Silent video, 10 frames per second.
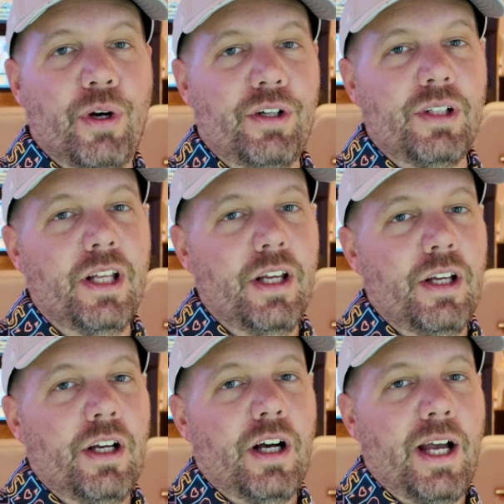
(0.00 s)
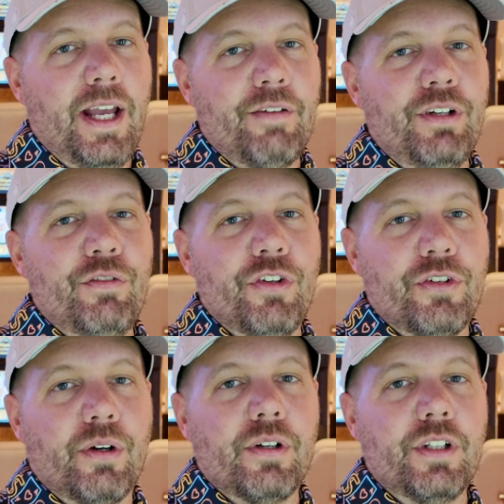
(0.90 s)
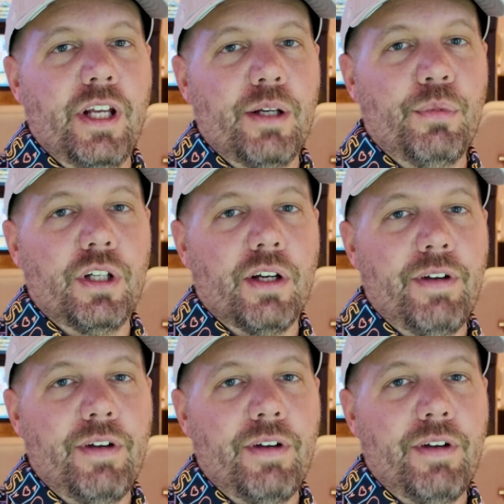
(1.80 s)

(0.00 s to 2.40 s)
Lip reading: Well, I haven't even started gambling.